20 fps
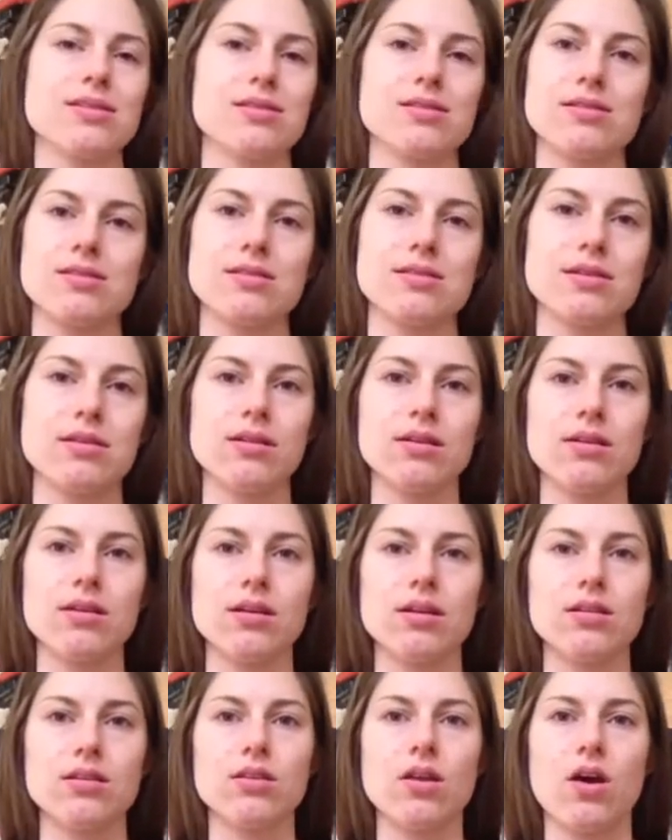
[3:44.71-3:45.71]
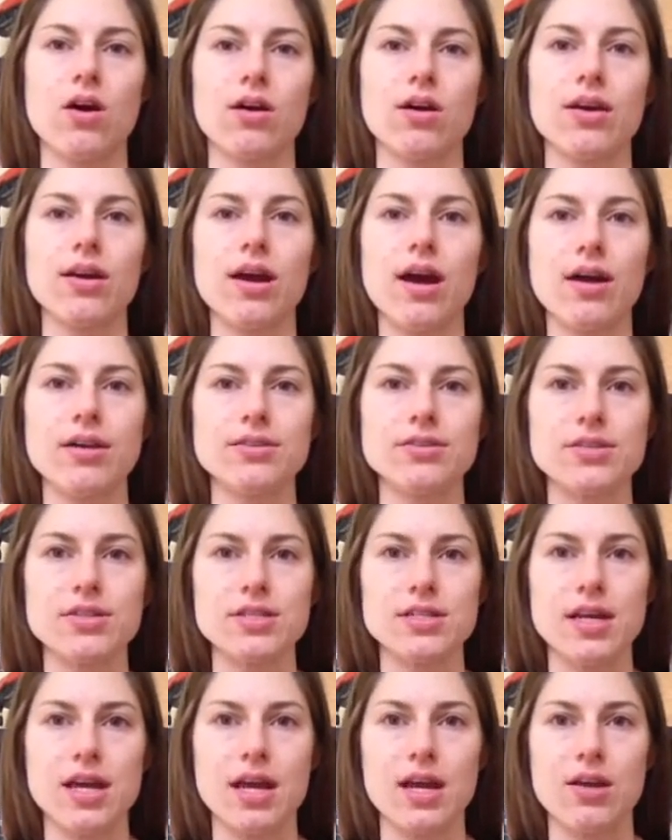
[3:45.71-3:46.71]
they're still not going to
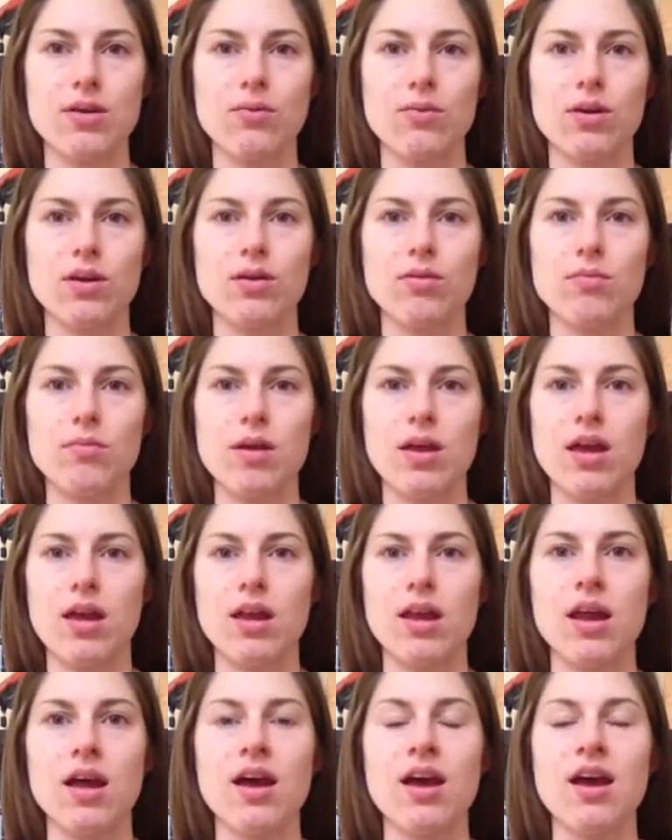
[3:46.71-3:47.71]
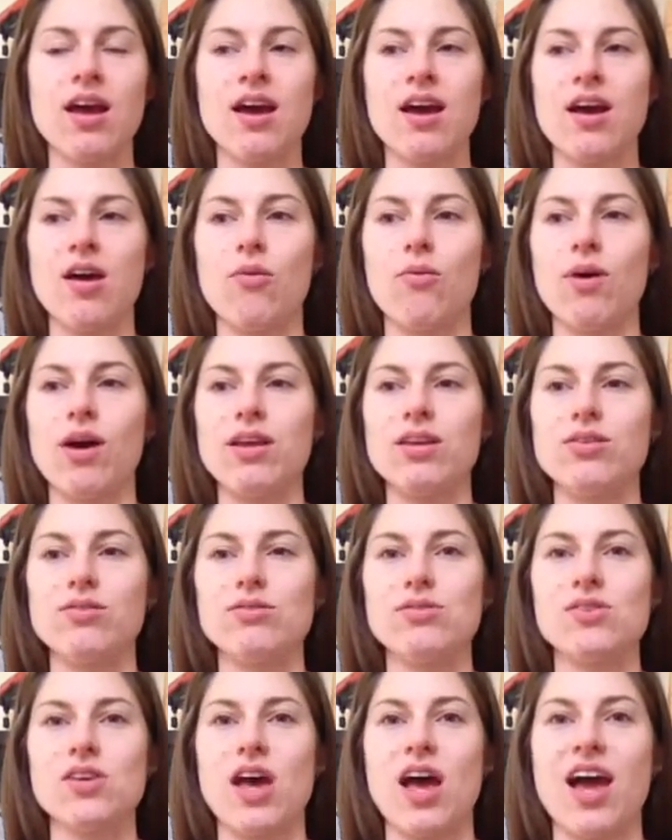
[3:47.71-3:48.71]
understand what you mean when you
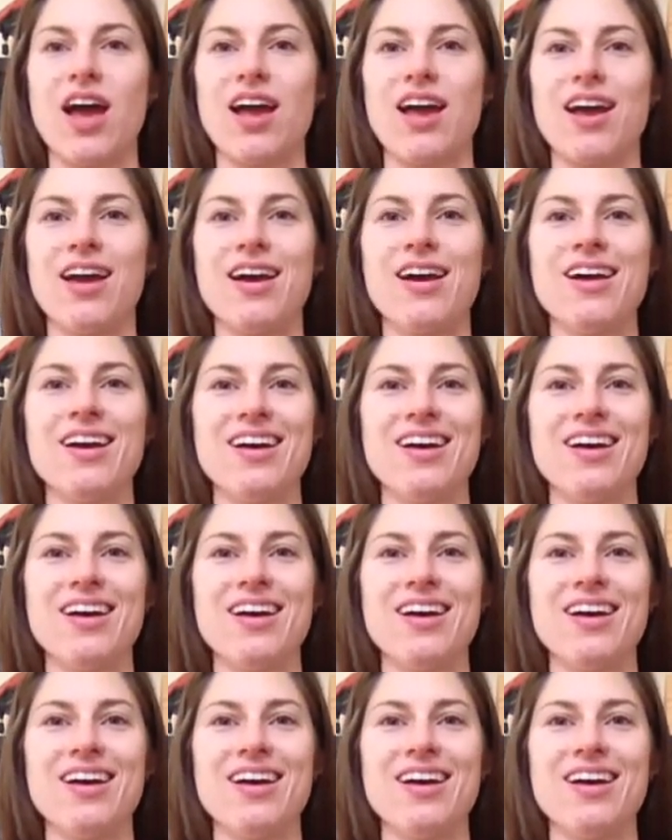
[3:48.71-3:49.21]
say,